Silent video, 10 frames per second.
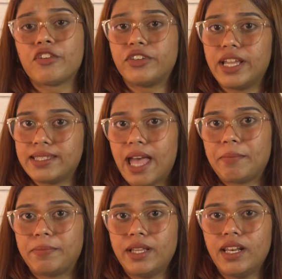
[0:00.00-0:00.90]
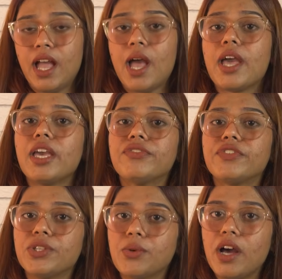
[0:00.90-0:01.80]
For example,
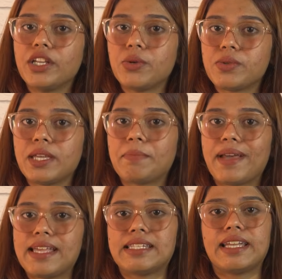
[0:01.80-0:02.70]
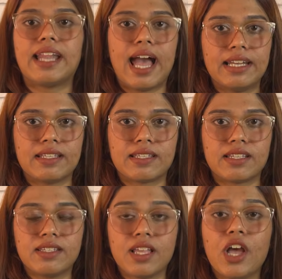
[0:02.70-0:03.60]
if you are using pest
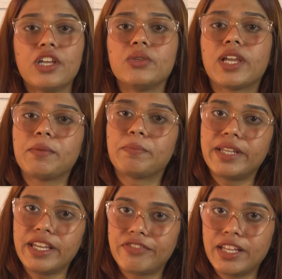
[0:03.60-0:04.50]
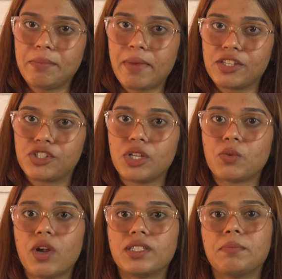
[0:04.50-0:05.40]
analysis, you can briefly mention
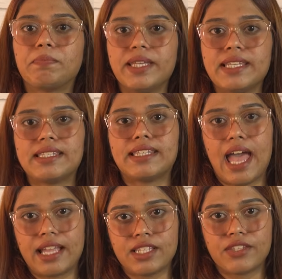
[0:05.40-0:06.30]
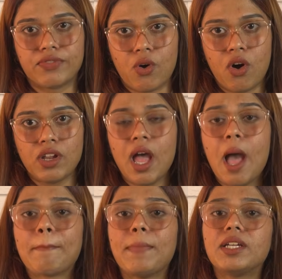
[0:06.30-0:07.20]
what the P stands for,
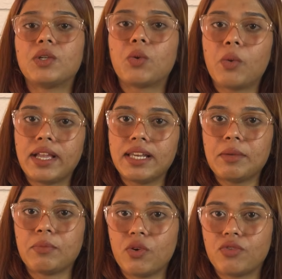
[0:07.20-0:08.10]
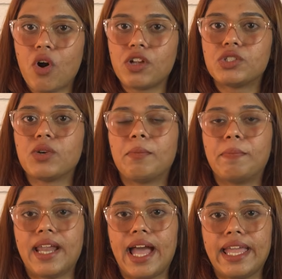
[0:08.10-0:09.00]
but quickly move on to
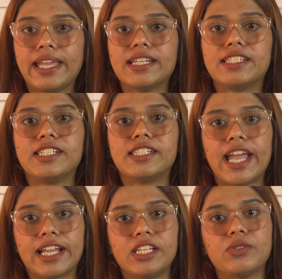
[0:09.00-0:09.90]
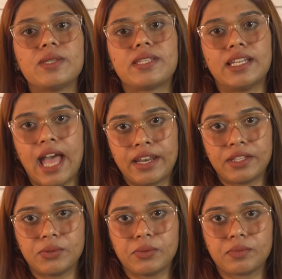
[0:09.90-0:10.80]
applying it directly to the
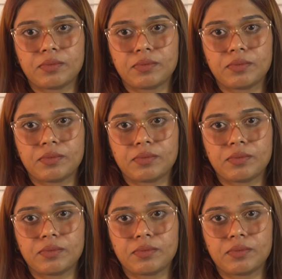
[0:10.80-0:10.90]
scenario.